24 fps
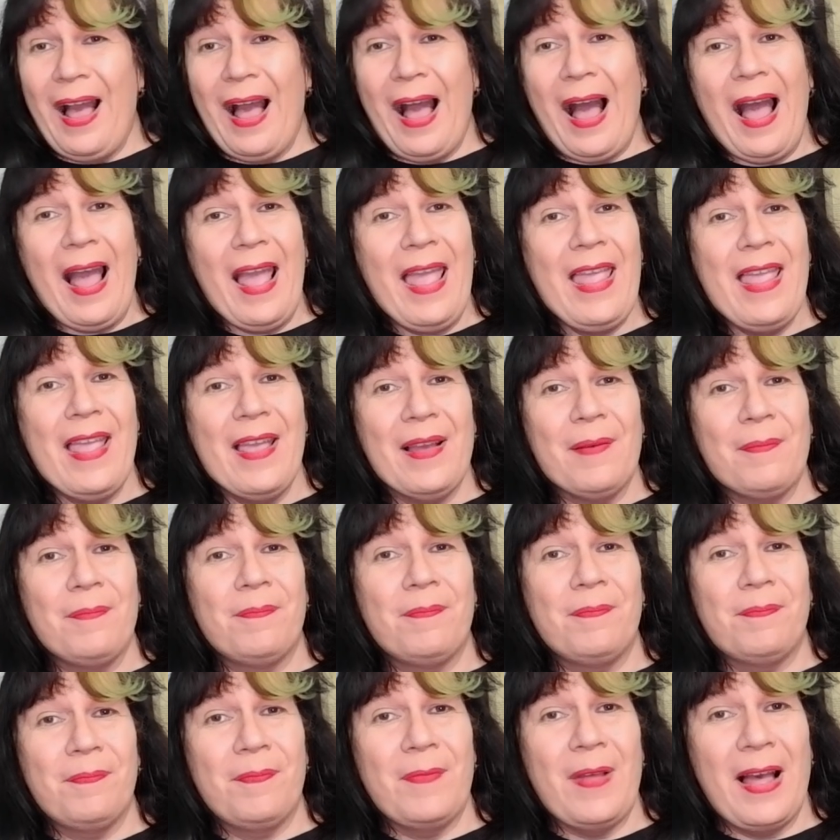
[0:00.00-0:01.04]
I
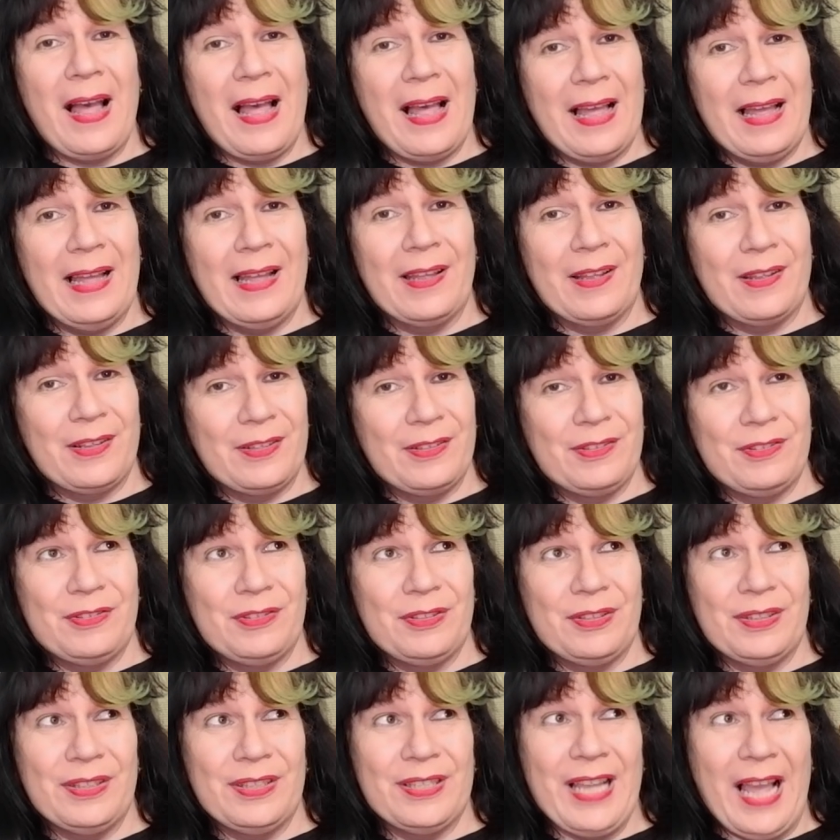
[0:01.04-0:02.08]
had
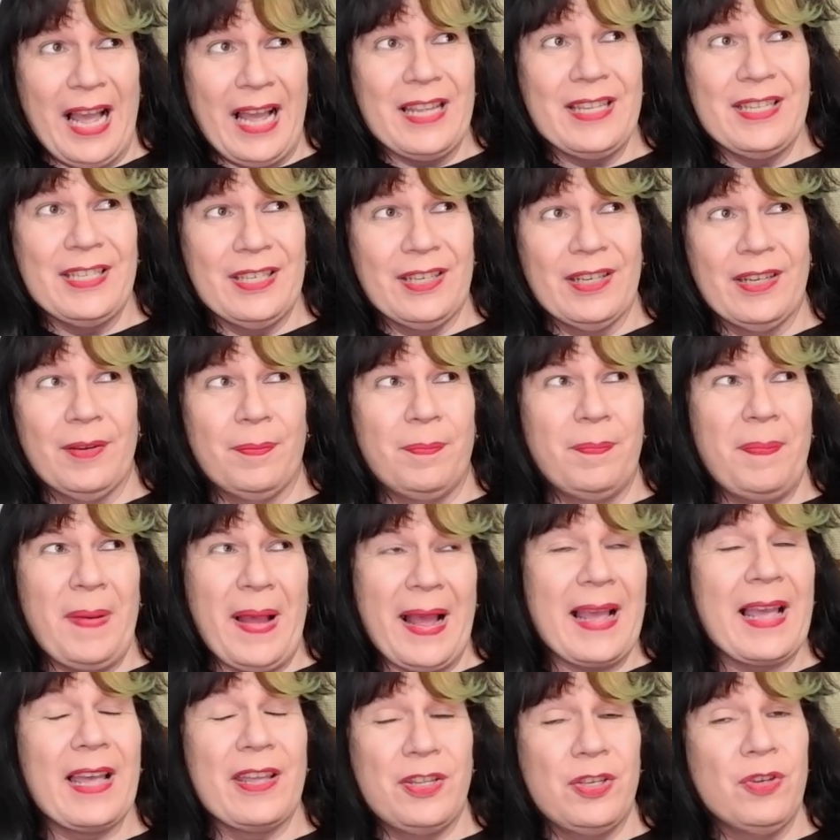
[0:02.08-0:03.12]
the idea
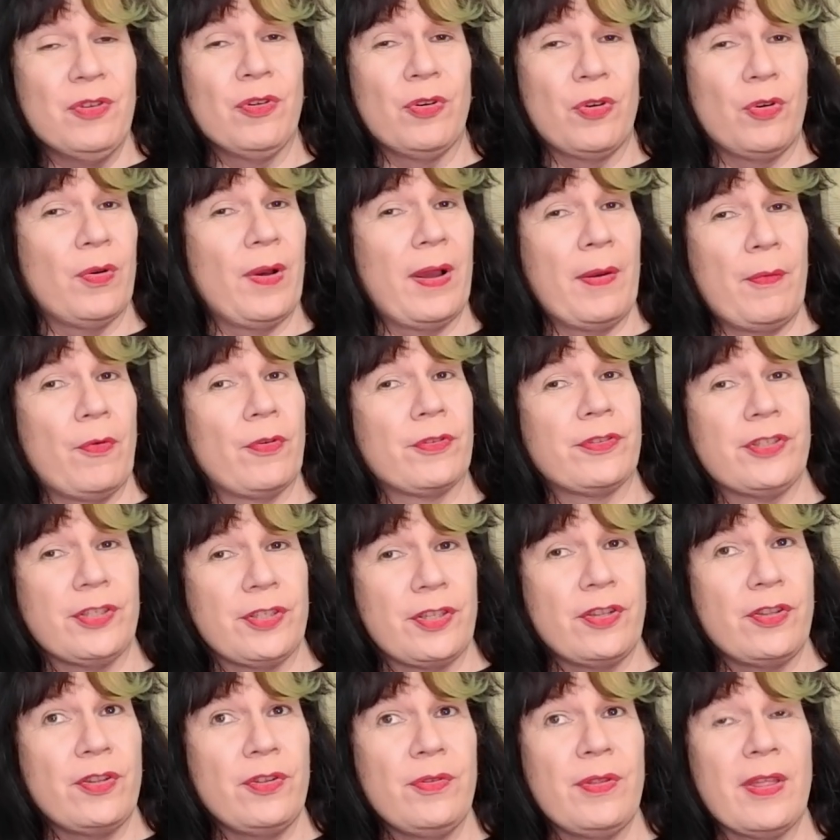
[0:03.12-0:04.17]
back a year ago I wanted
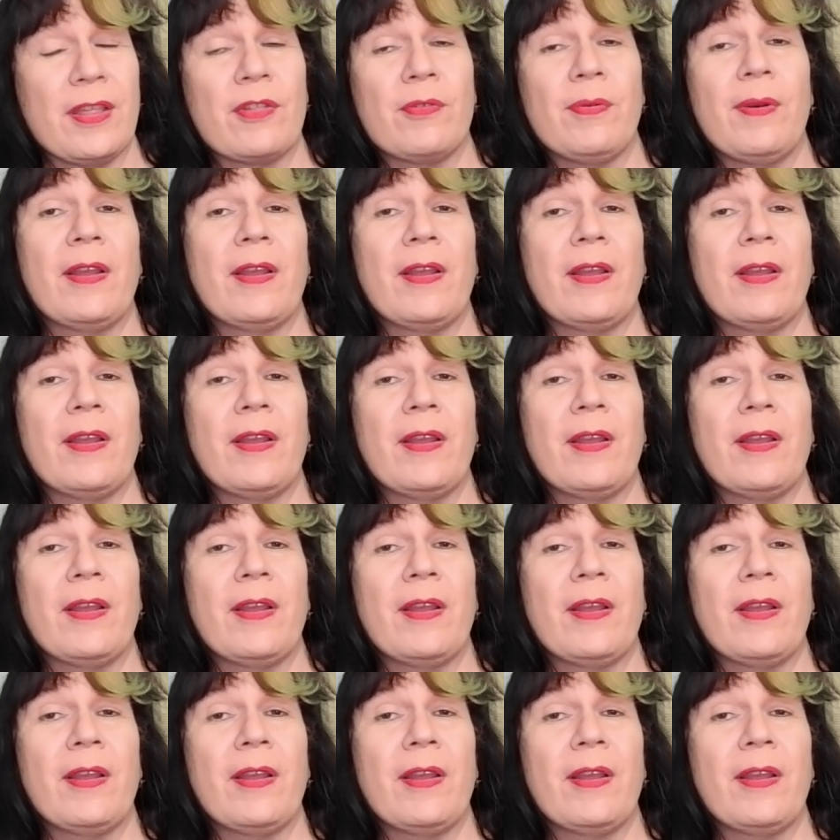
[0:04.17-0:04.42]
to do this,